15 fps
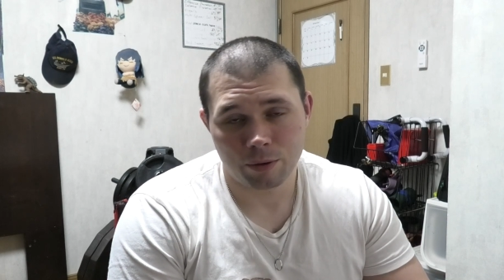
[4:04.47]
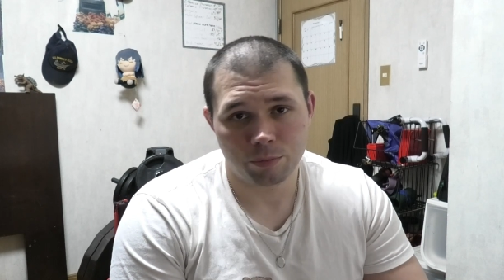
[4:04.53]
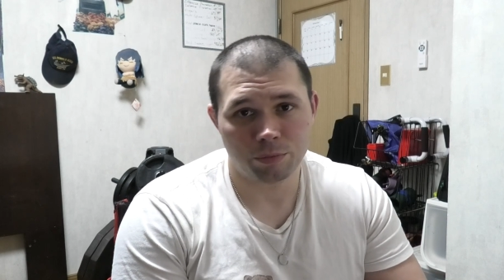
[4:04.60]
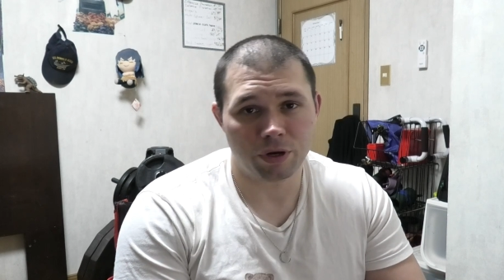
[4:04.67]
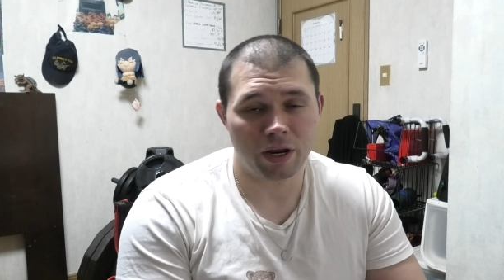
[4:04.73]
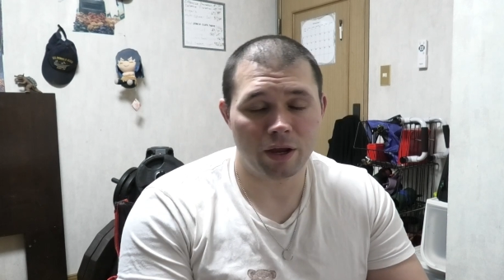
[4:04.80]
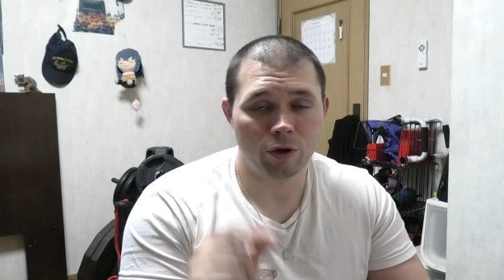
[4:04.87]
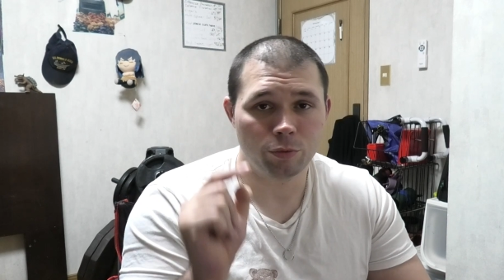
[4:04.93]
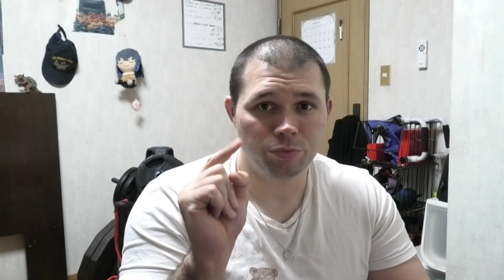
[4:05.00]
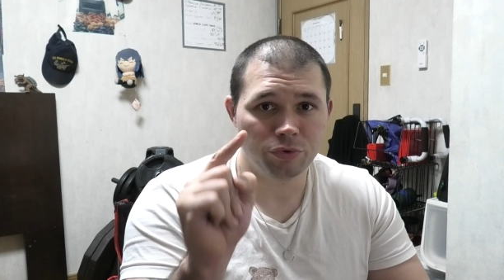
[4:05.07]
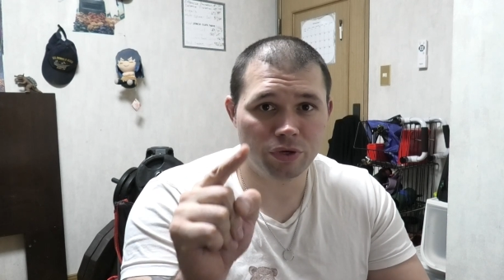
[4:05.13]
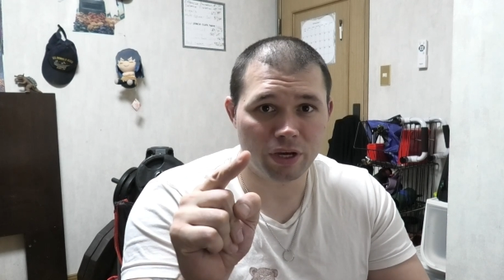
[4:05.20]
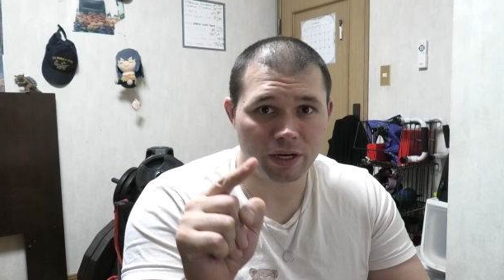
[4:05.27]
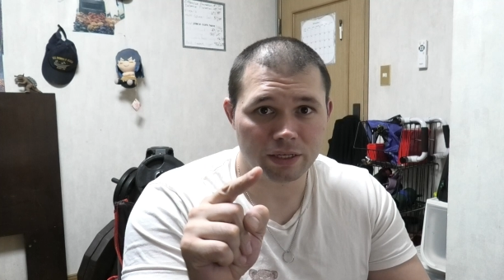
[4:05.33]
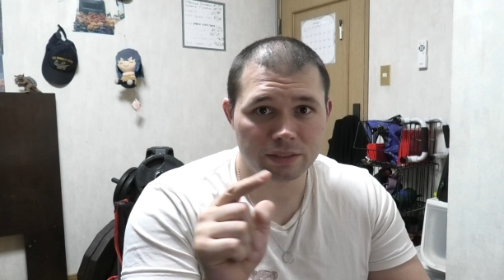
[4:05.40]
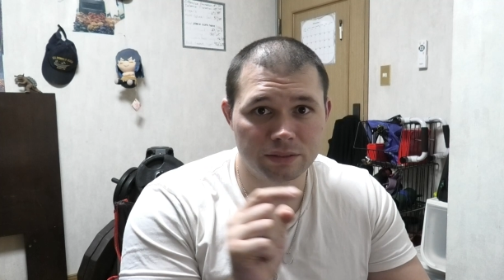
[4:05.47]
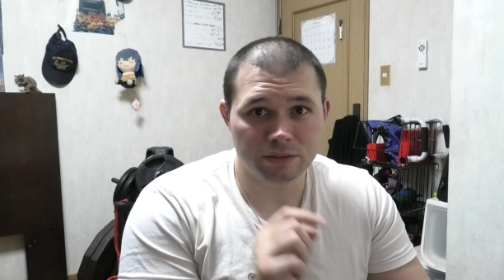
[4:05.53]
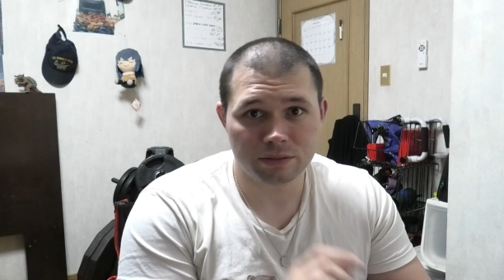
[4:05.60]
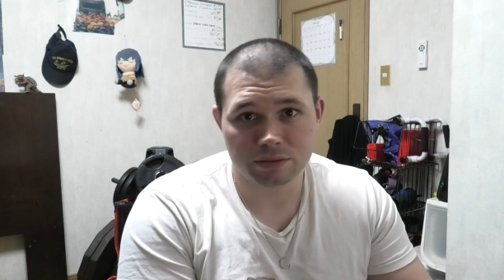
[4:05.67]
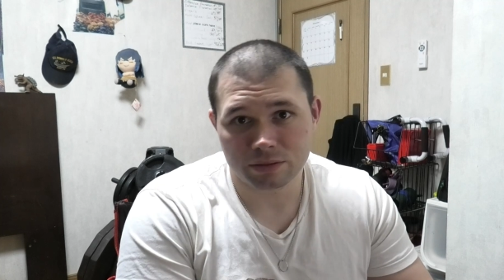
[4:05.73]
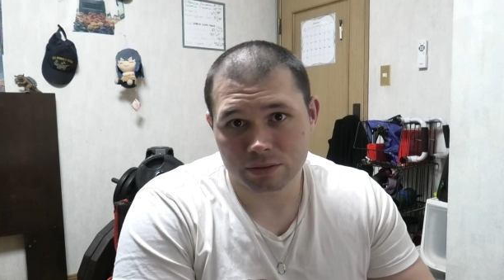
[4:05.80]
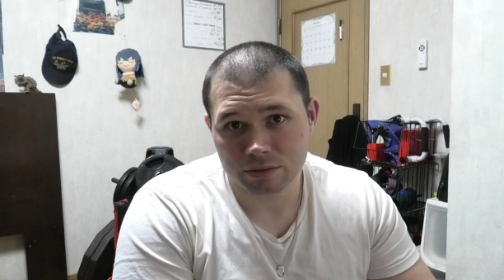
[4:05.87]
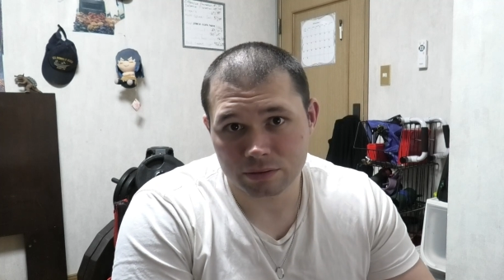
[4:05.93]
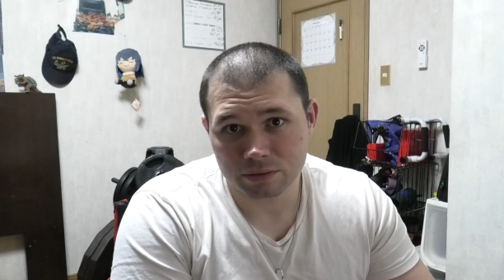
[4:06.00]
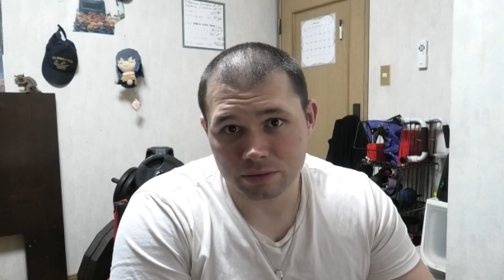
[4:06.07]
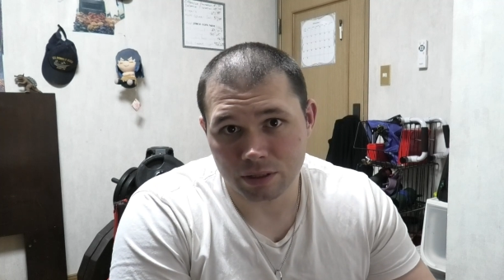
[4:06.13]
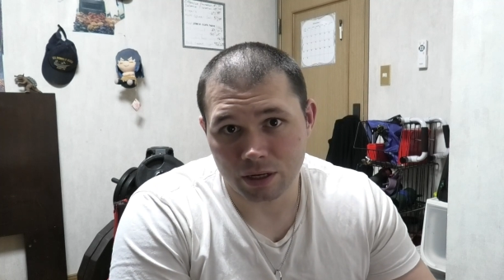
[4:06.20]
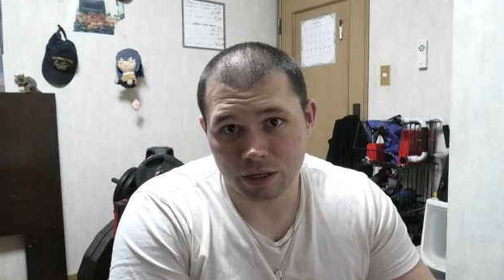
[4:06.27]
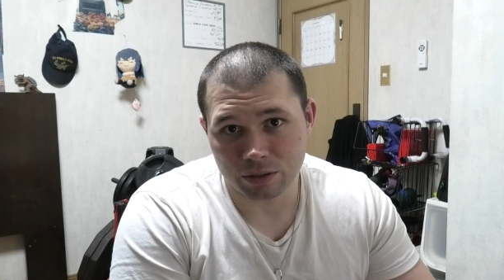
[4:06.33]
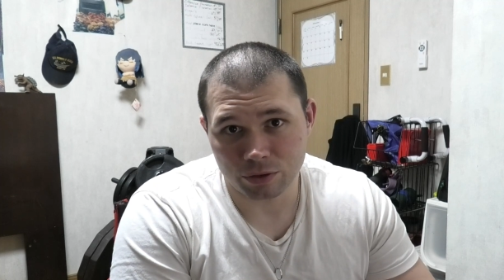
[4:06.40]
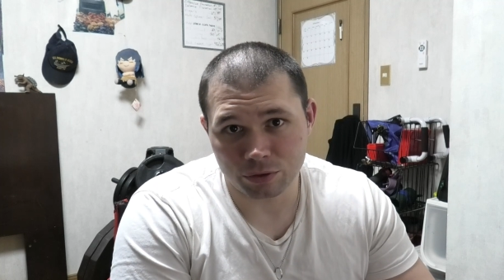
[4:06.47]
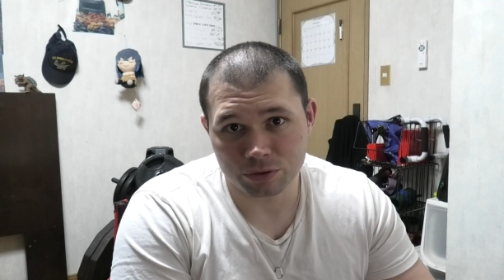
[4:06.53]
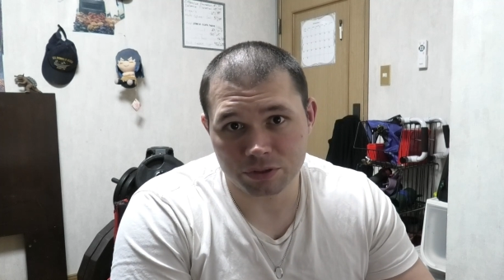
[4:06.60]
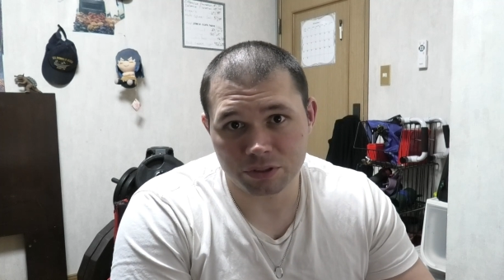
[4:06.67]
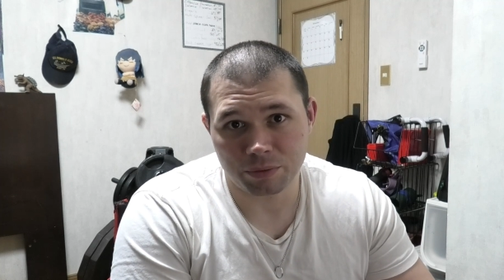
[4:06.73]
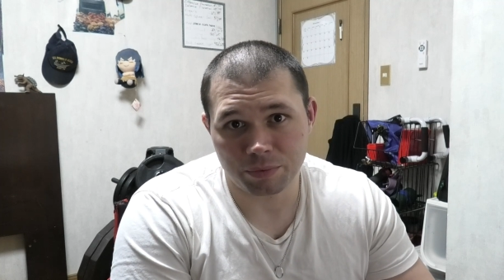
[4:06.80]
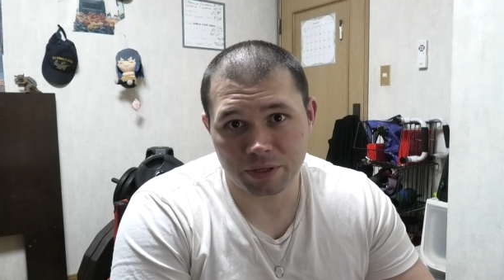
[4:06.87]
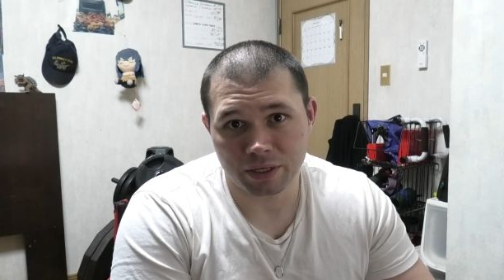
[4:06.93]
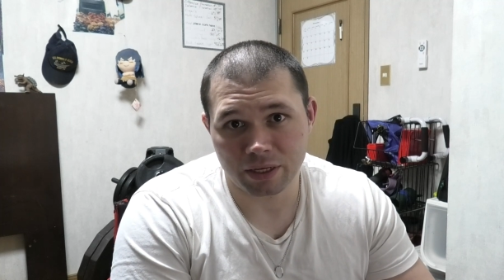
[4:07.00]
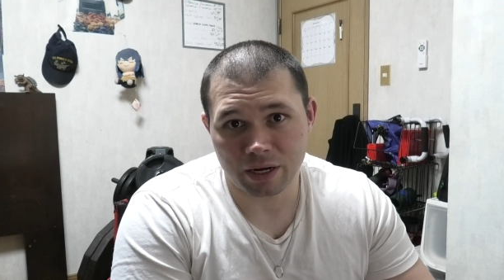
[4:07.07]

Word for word: But I hope you guys learned something,